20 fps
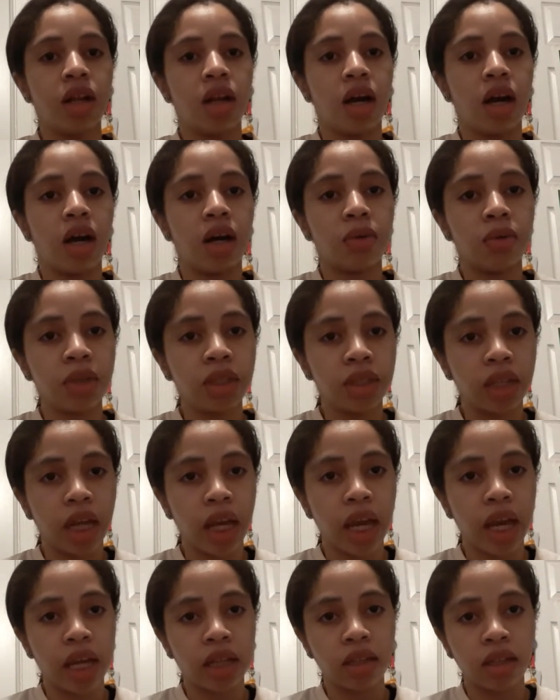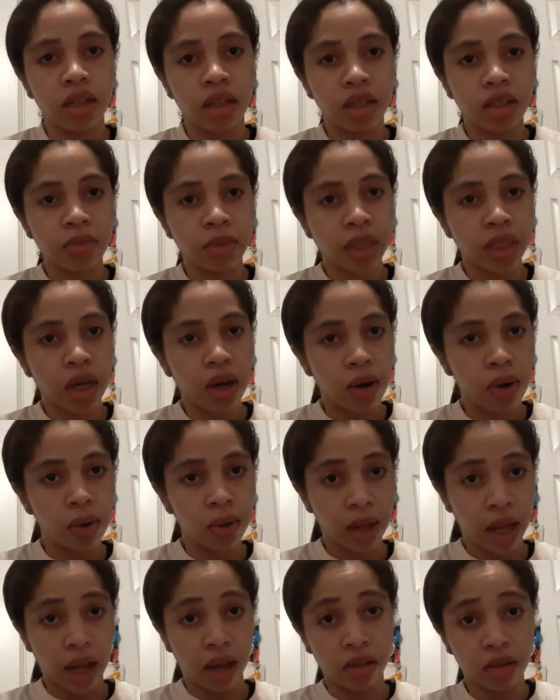I wish they had Urban
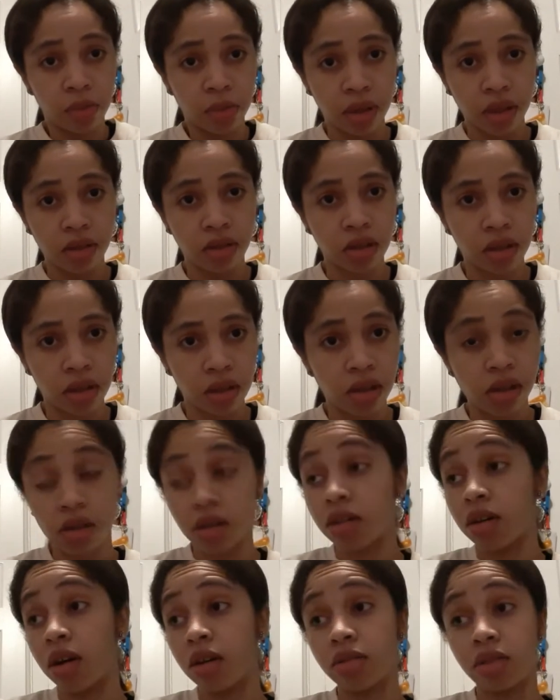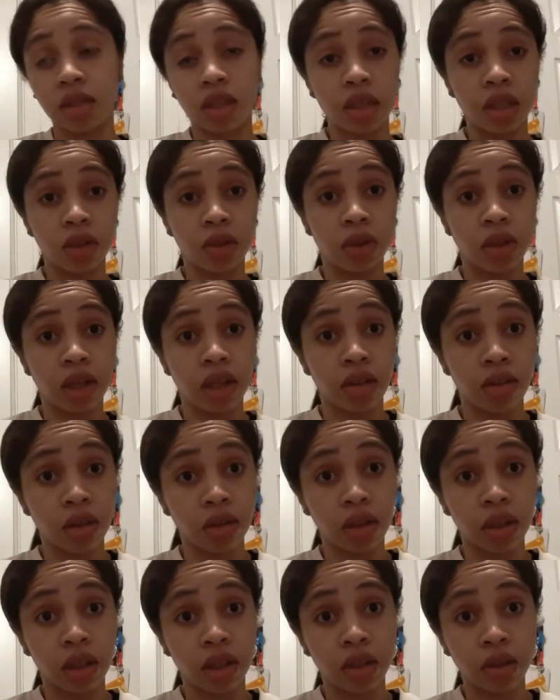Coalhouse Pizza across the country. It's
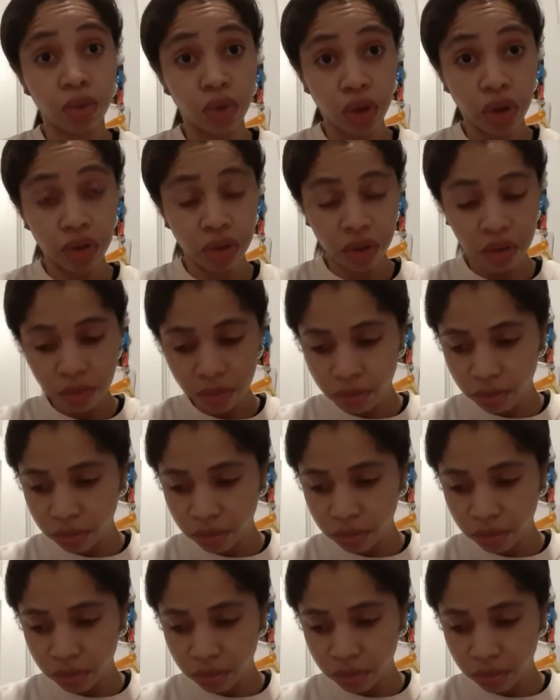only in New Jersey.